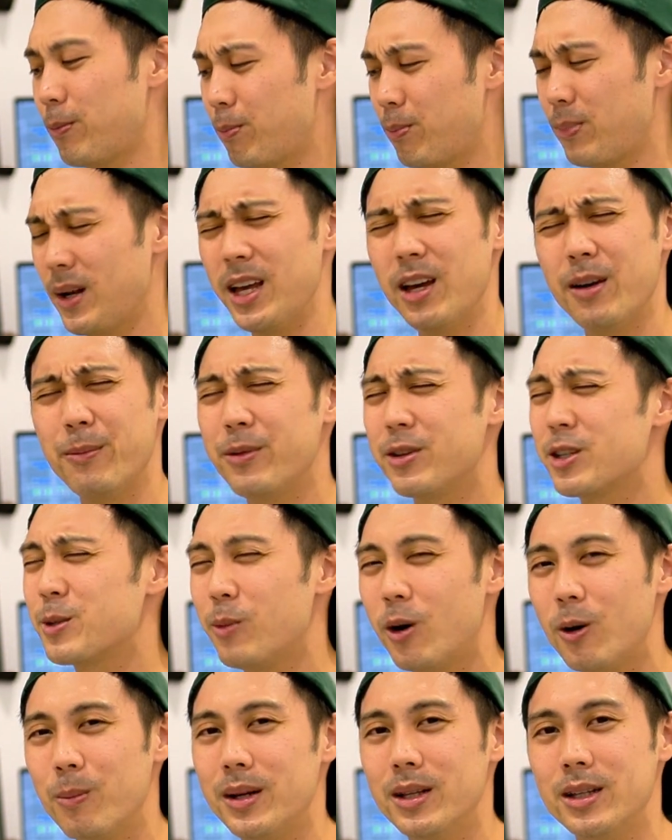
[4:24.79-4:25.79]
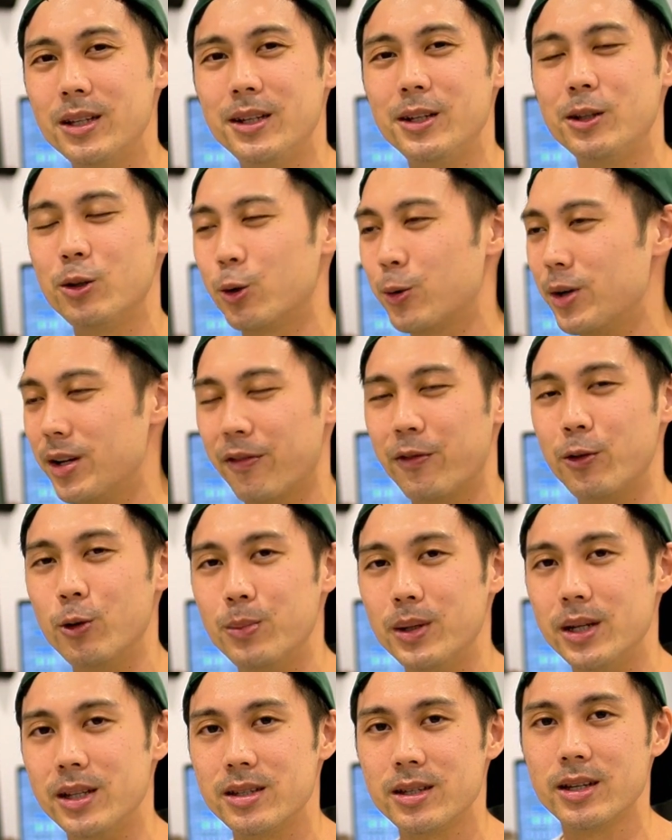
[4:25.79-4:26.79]
play a small melody to create a few
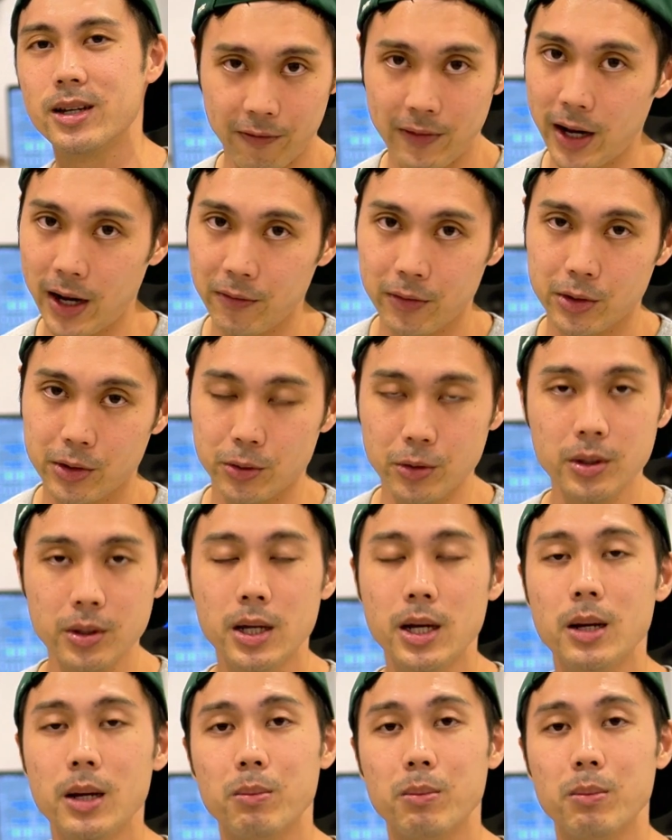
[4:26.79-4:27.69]
beats, fine for you.